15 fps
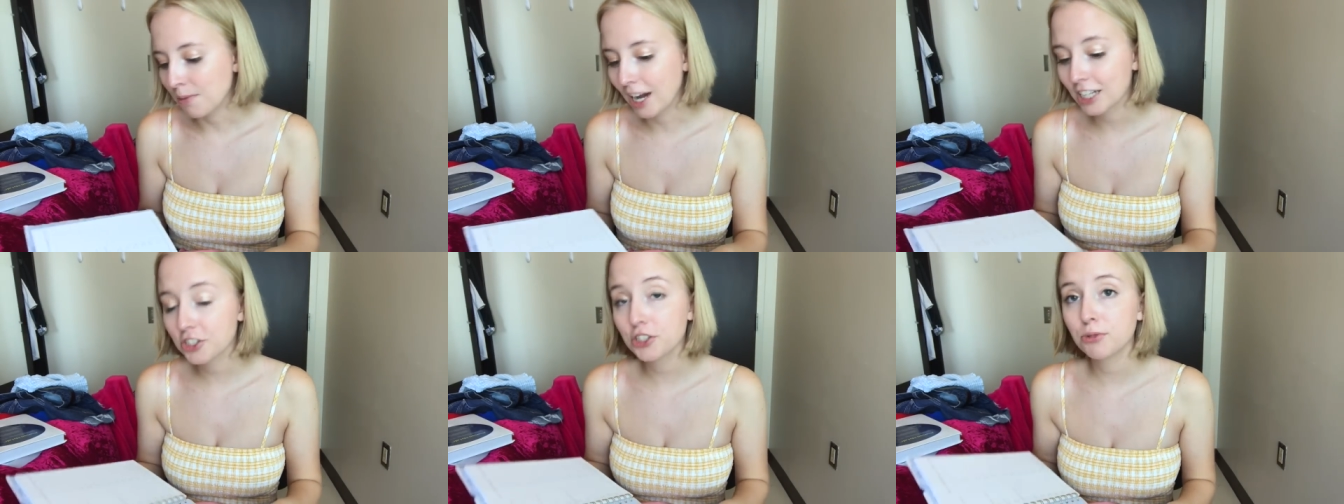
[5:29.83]
I'm
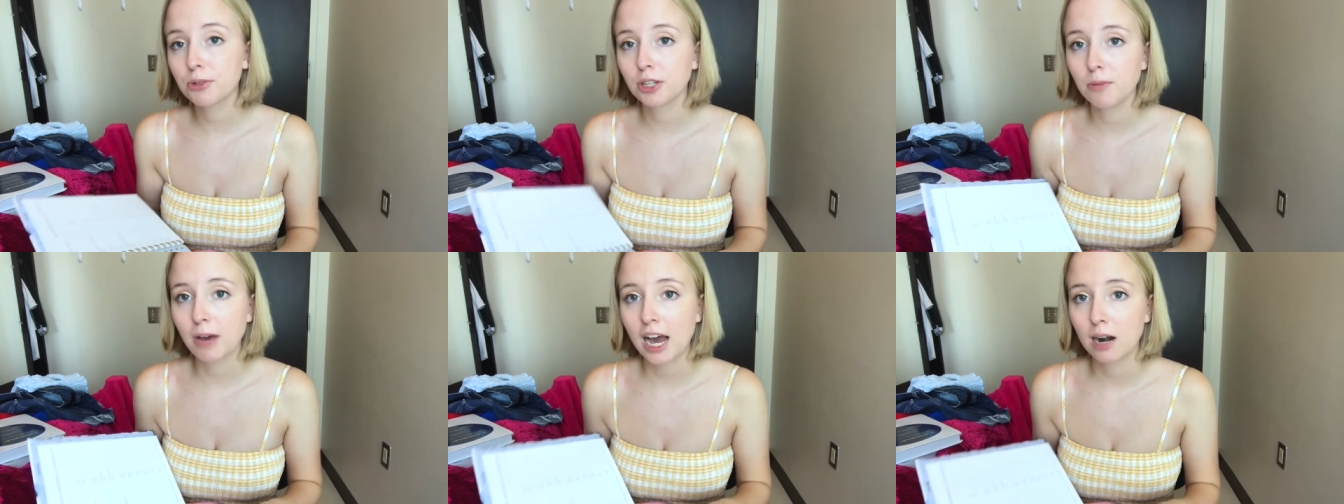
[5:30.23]
actually
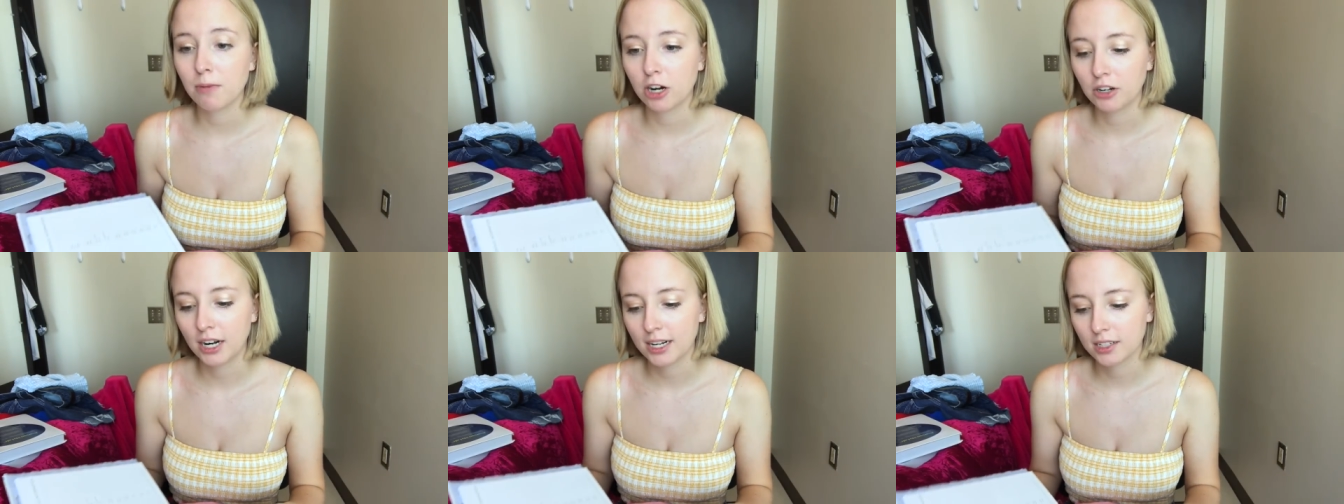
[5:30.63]
really bad
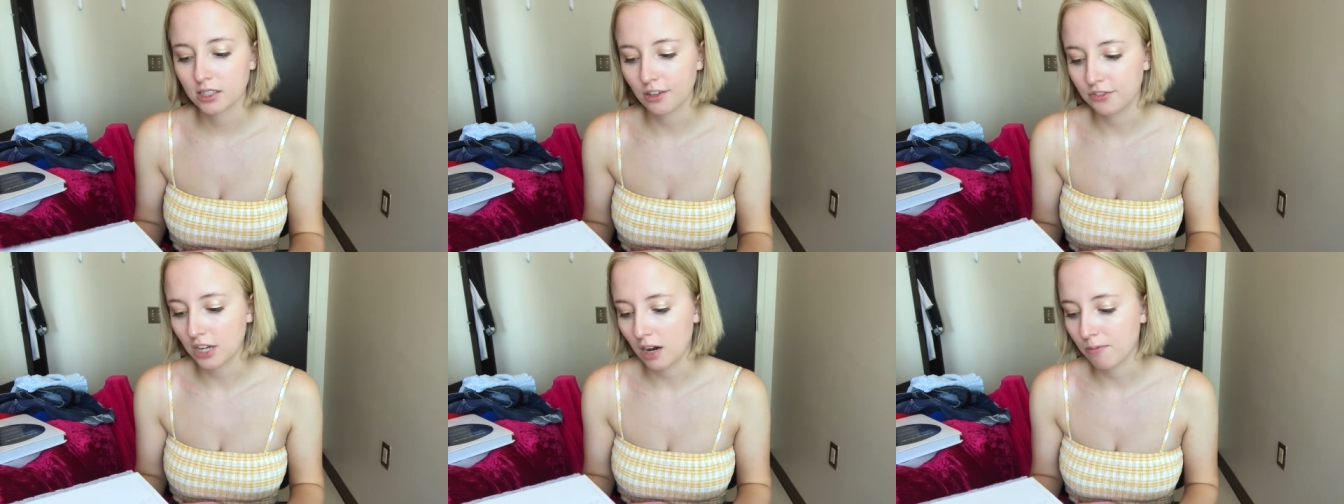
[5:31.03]
about writing
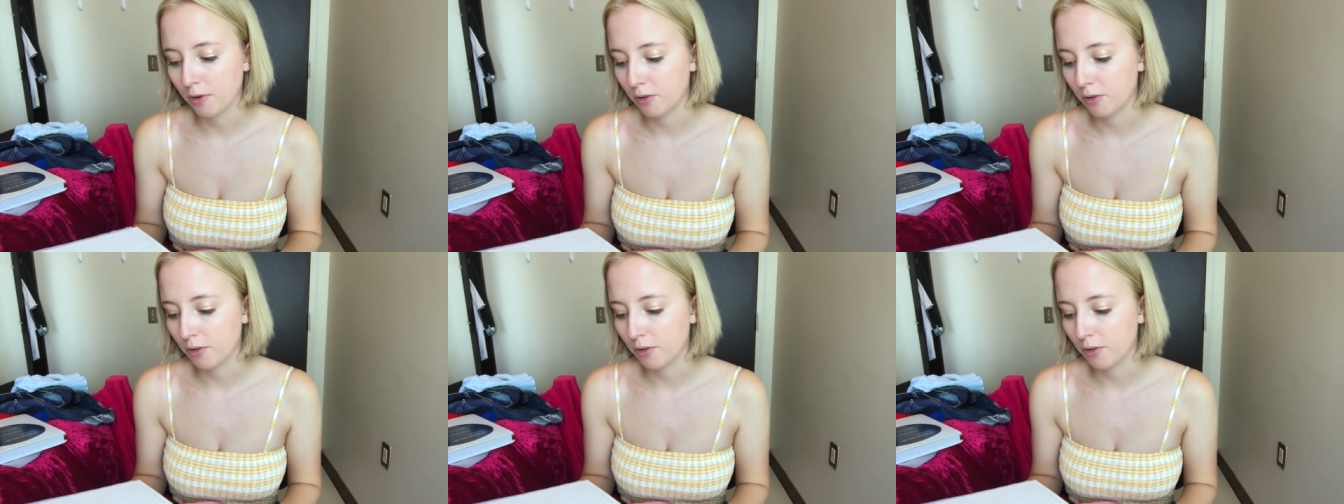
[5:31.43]
stuff down,